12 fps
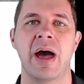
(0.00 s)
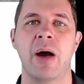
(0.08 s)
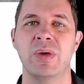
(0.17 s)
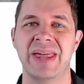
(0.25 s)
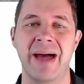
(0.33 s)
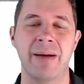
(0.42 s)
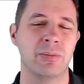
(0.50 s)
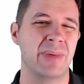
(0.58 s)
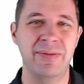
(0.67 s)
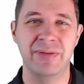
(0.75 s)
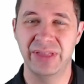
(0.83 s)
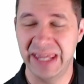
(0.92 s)
without
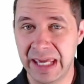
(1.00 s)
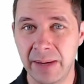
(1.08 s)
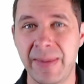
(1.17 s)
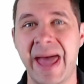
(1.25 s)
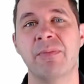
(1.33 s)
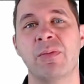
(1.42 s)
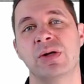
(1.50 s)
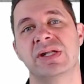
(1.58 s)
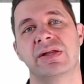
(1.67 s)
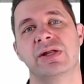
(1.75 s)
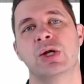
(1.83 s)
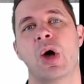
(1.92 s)
even thinking about it most
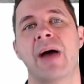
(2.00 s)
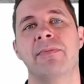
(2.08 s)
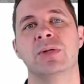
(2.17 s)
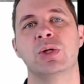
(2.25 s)
of the time,